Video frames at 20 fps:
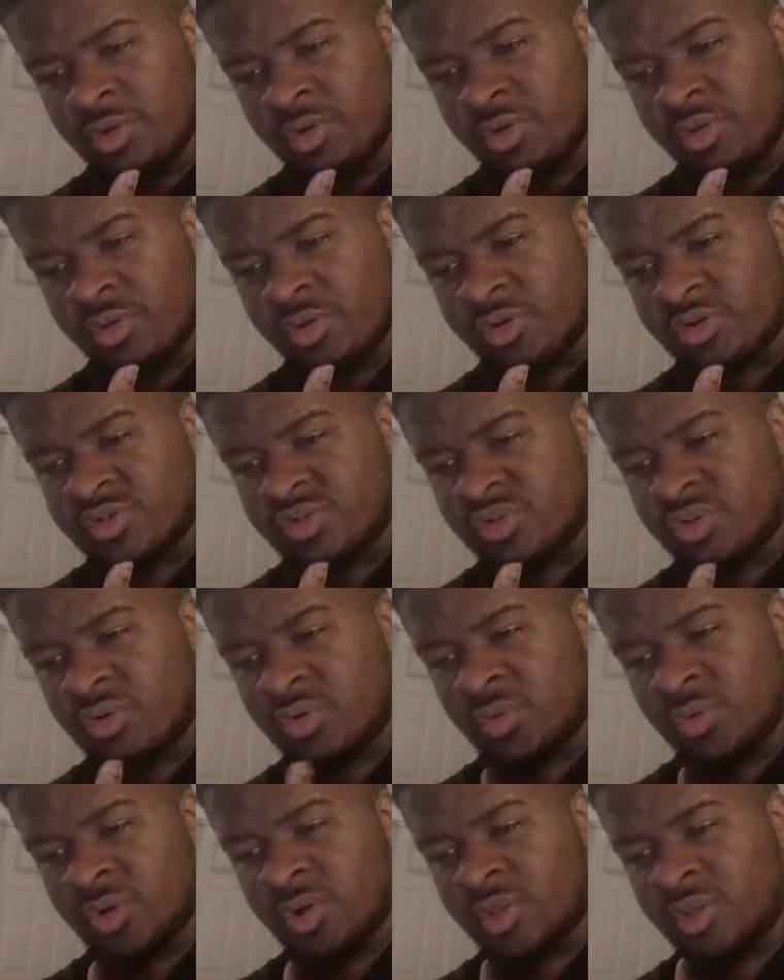there's no
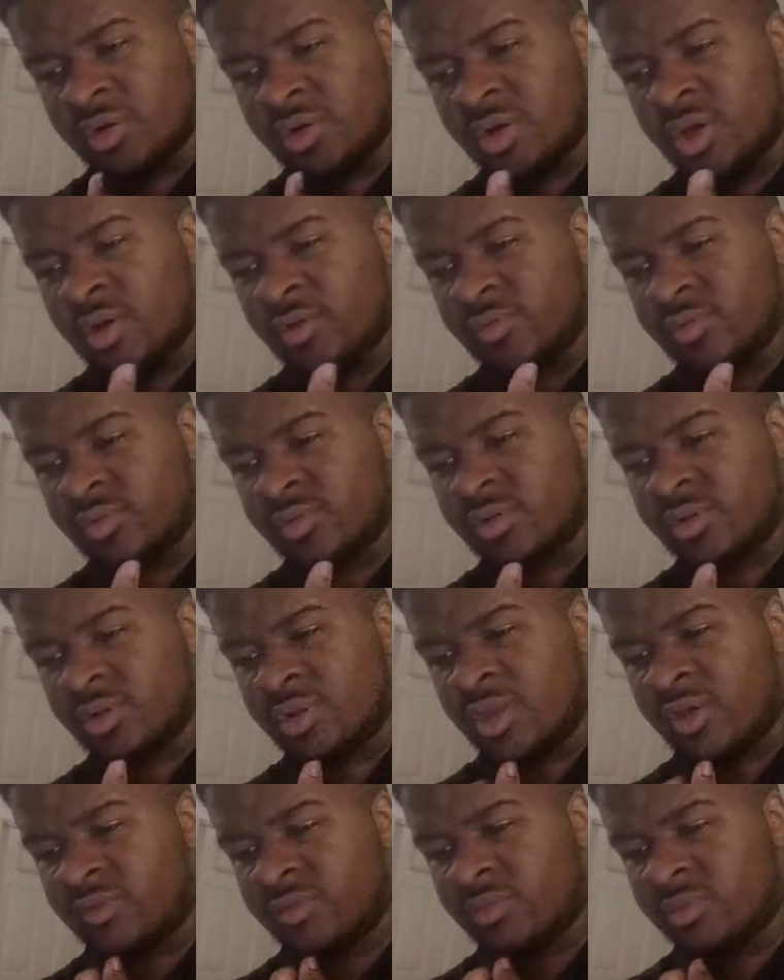way they'll
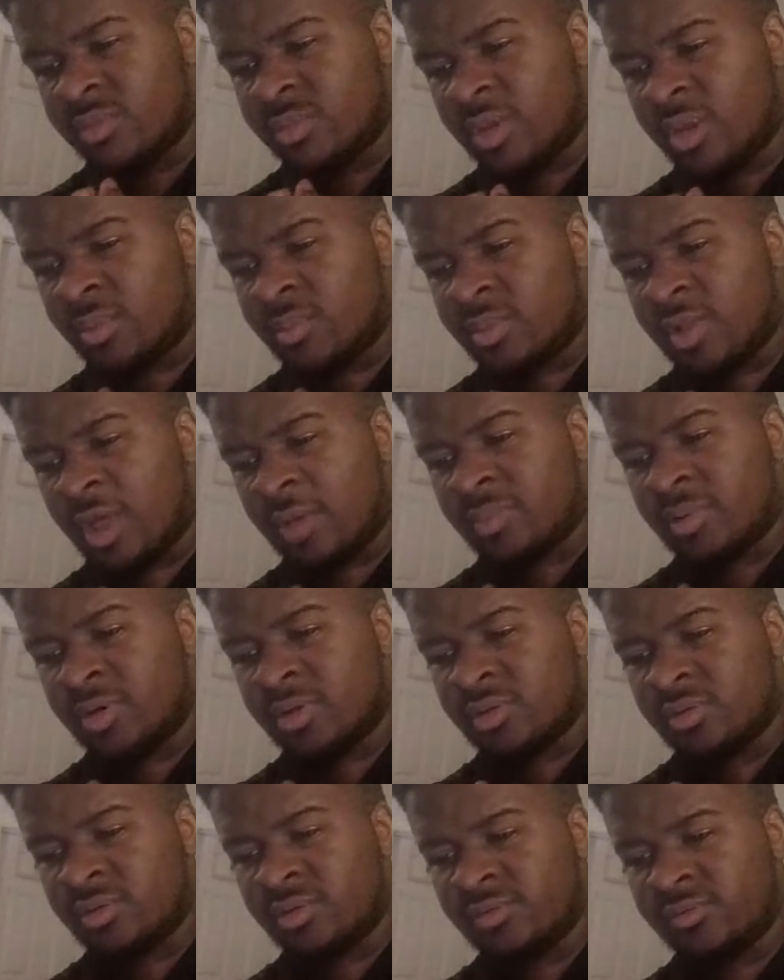never remake Black
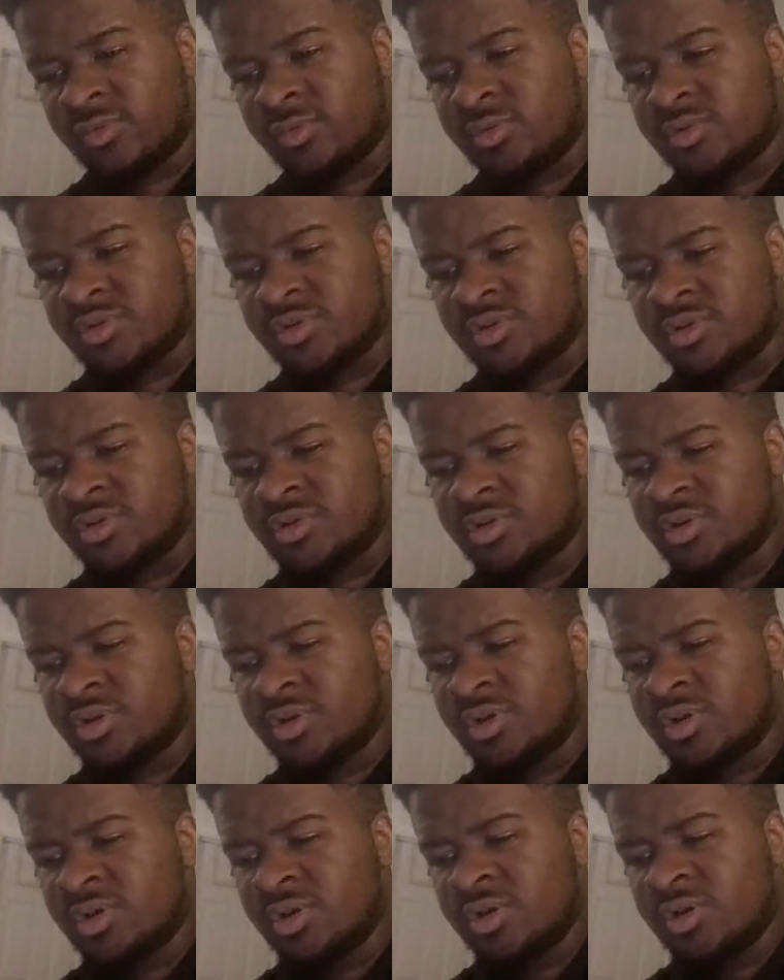Panther in the future.
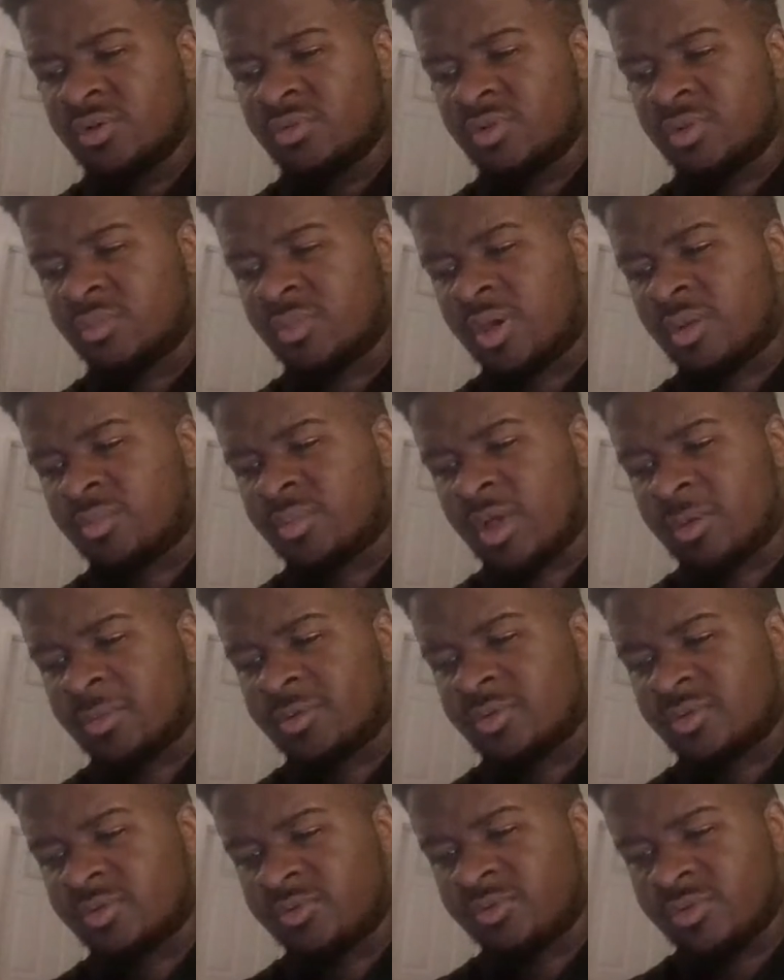Remake Black Panther
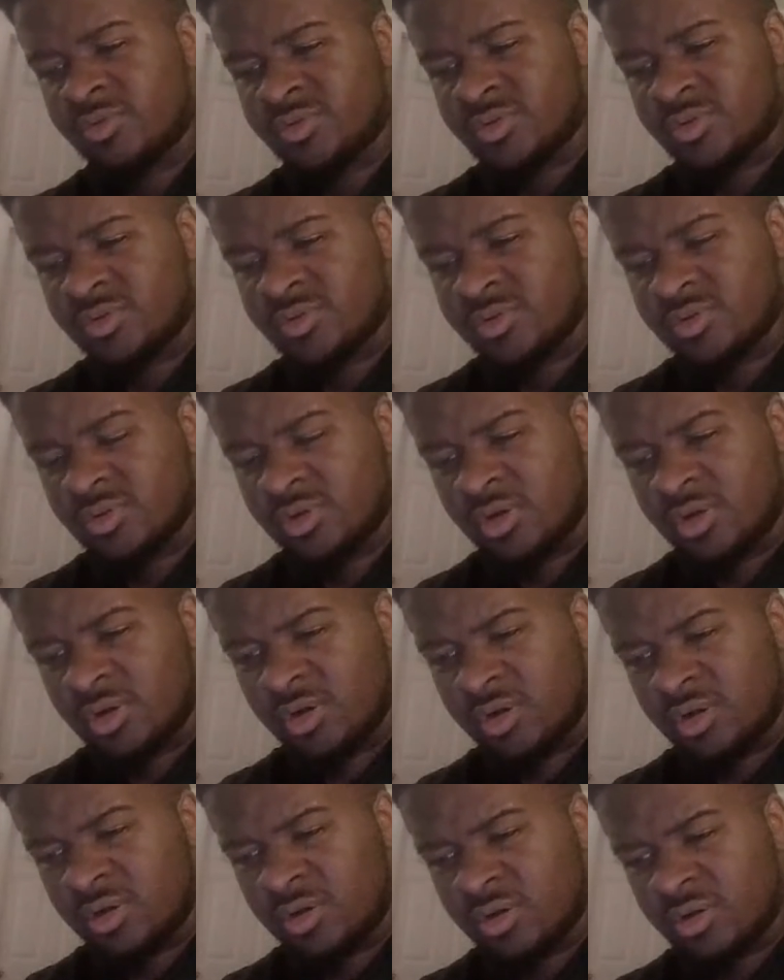in the future.
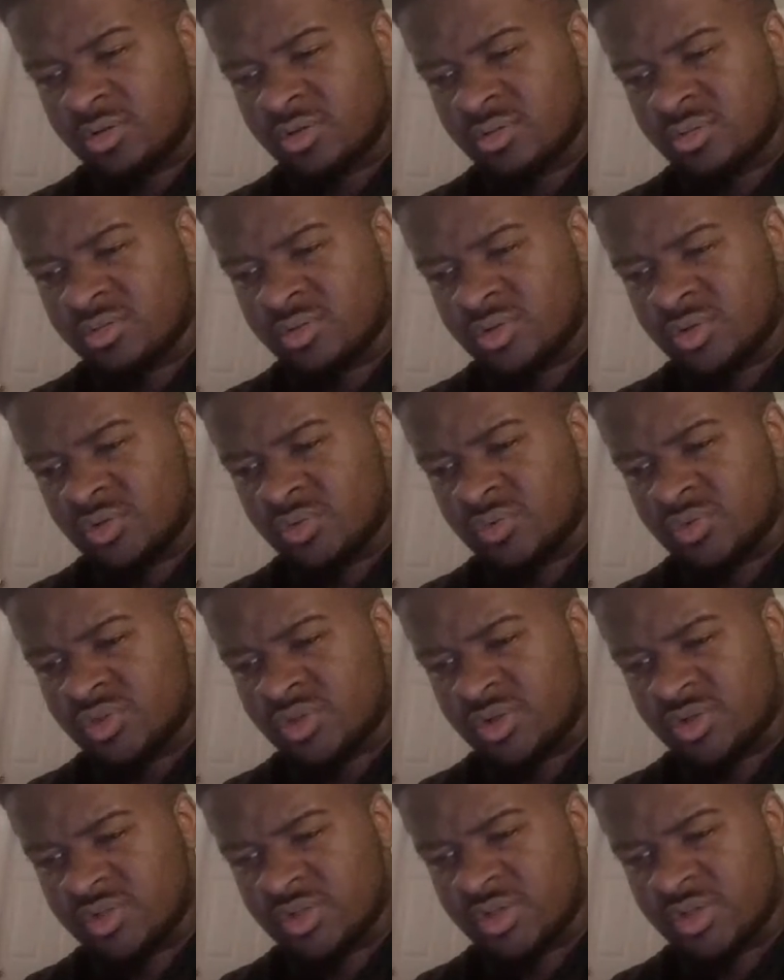Duke tells